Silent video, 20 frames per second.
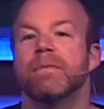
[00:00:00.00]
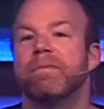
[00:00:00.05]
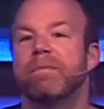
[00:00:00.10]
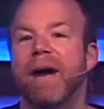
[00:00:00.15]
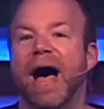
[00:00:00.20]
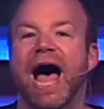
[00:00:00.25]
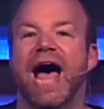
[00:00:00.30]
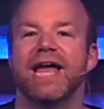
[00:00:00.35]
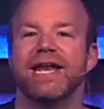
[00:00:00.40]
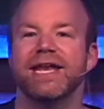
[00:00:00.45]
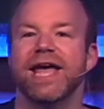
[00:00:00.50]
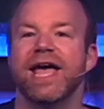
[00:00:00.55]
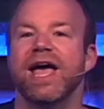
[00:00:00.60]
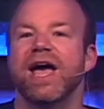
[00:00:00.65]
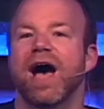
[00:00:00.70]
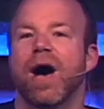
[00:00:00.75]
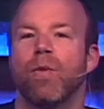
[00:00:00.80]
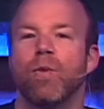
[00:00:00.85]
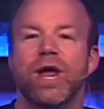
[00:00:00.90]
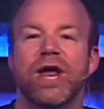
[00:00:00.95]
But
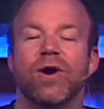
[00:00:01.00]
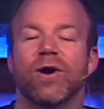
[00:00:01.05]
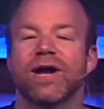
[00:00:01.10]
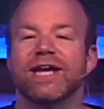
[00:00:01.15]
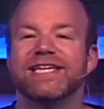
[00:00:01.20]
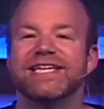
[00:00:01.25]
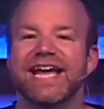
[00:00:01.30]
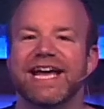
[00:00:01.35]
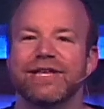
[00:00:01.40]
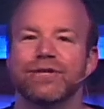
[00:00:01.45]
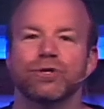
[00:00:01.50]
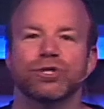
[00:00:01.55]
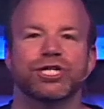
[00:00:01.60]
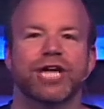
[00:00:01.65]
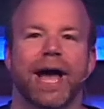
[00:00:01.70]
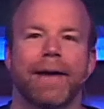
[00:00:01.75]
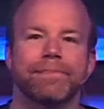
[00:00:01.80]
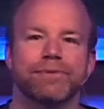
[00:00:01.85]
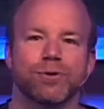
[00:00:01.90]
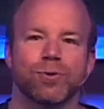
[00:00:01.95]
we are in Daniel
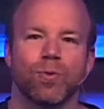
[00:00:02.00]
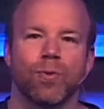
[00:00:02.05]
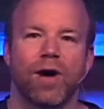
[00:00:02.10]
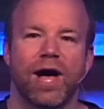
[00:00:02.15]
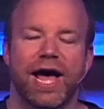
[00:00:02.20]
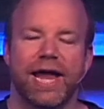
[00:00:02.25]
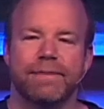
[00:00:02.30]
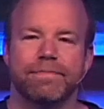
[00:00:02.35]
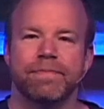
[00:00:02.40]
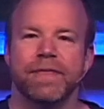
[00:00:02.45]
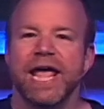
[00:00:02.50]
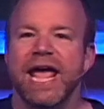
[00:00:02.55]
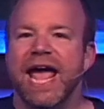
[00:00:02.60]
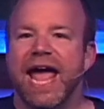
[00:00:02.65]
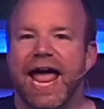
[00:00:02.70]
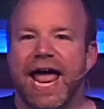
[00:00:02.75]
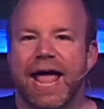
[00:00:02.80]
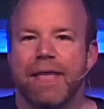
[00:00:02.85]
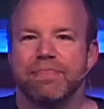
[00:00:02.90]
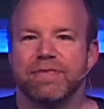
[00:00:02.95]
chapter 1,
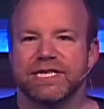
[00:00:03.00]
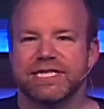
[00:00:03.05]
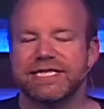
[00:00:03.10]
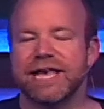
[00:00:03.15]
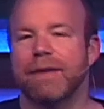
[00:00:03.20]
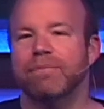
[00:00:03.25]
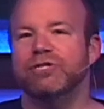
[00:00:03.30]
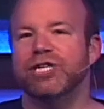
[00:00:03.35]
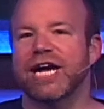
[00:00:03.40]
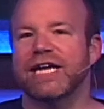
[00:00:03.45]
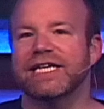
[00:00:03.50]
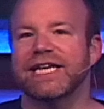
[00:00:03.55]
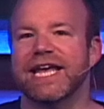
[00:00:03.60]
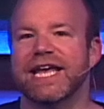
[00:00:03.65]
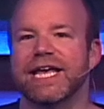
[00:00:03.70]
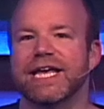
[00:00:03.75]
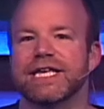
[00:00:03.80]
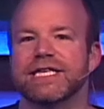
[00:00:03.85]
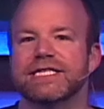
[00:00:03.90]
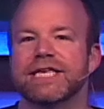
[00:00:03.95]
and the subject
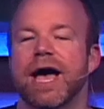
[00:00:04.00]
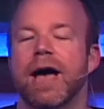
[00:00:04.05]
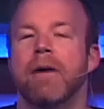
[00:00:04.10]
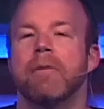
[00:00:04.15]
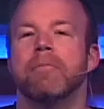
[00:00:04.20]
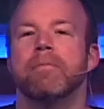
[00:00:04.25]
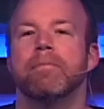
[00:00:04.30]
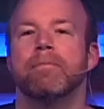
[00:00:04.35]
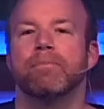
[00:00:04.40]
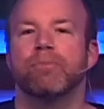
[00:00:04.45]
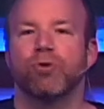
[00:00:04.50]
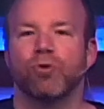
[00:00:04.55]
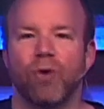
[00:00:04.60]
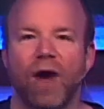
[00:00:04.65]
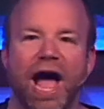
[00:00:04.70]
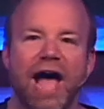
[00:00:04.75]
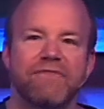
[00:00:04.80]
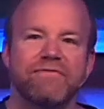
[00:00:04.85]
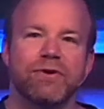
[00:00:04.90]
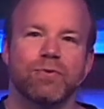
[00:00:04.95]
is
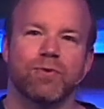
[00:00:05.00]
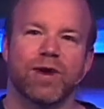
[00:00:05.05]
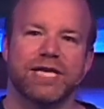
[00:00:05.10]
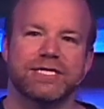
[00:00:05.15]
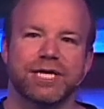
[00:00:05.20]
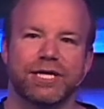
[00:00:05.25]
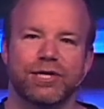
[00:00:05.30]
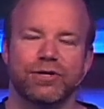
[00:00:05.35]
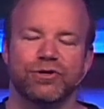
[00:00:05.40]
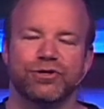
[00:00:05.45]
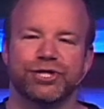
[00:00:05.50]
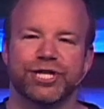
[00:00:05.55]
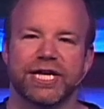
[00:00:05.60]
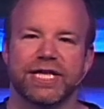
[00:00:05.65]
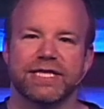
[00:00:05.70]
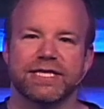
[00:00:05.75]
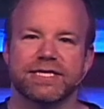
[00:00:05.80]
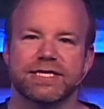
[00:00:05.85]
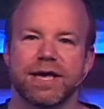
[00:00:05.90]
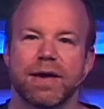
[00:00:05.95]
private
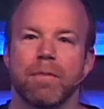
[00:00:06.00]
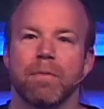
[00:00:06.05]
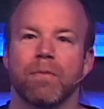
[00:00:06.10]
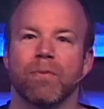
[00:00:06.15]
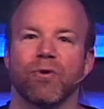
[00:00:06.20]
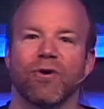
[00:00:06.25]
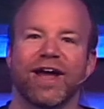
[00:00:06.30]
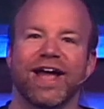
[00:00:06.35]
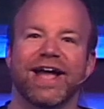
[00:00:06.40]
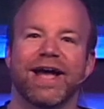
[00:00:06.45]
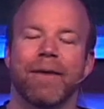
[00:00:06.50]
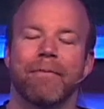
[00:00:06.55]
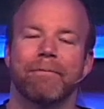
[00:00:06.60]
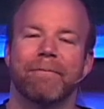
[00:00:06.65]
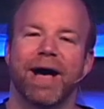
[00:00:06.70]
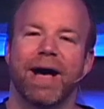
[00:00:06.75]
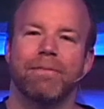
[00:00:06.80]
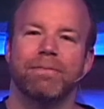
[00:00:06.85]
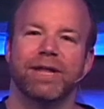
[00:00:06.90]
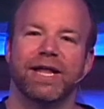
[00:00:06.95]
resolutions bring
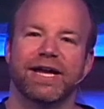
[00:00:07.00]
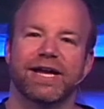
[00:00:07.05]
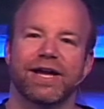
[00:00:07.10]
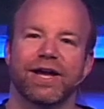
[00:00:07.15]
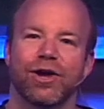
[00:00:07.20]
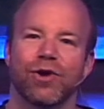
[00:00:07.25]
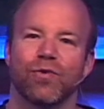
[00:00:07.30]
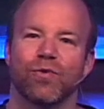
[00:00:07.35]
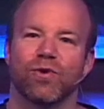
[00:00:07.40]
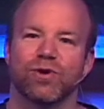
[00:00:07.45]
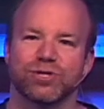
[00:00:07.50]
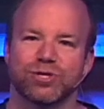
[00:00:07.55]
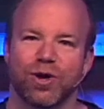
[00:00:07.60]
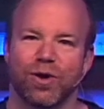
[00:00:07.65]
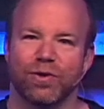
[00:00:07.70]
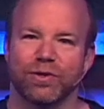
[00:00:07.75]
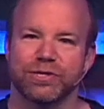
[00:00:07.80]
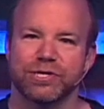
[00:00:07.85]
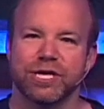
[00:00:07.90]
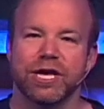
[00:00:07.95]
public
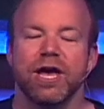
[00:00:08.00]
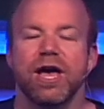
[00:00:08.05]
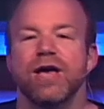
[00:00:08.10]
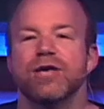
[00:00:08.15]
results.